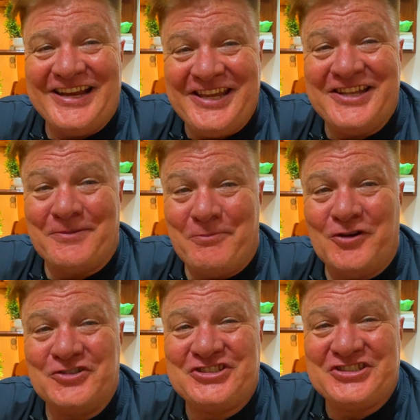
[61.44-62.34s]
that get the
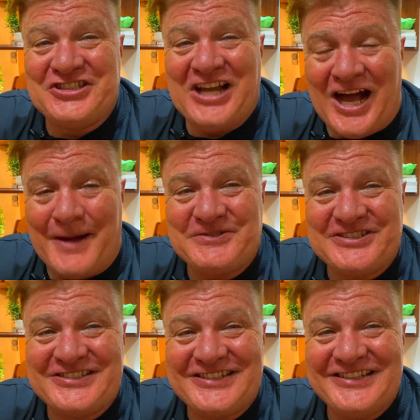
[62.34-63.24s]
most
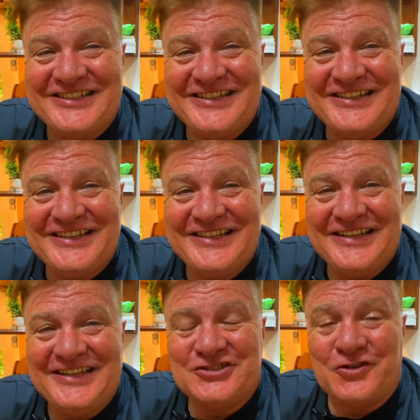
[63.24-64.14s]
stops.
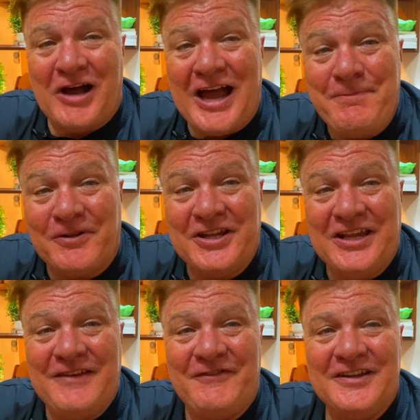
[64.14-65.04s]
So I
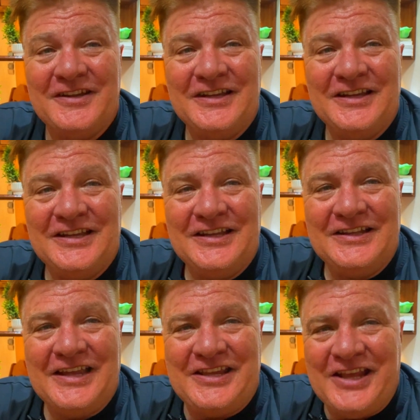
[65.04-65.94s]
believe
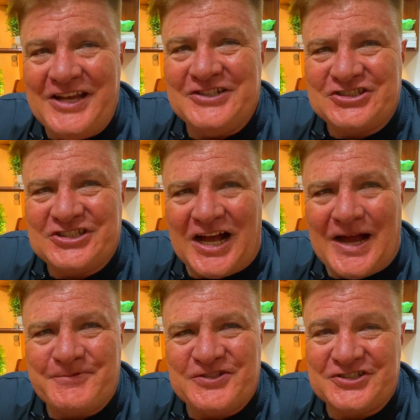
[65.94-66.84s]
that getting
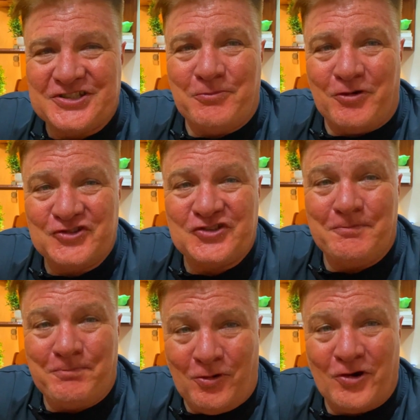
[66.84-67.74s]
stops is the most
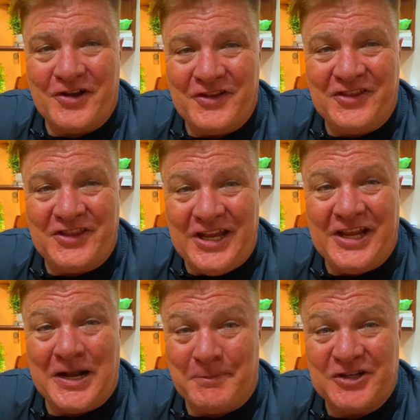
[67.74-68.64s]
important
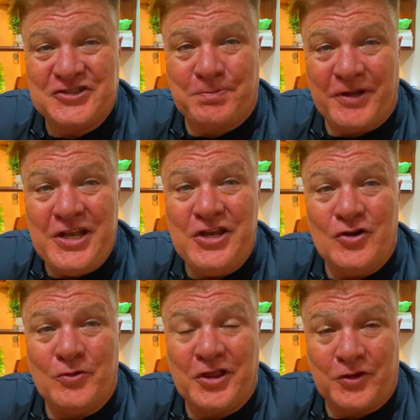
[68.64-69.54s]
thing. And I'm gonna explain to
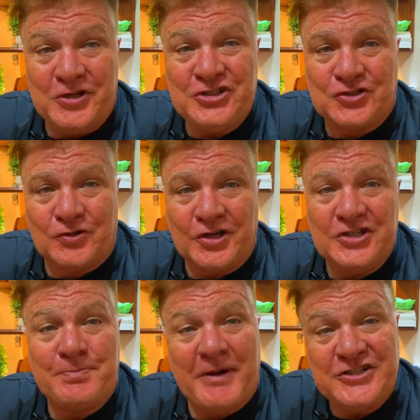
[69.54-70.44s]
you with three
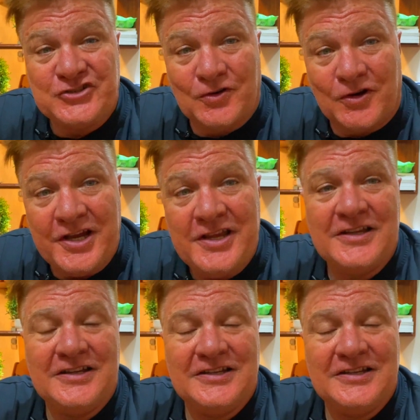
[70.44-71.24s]
stories, my story,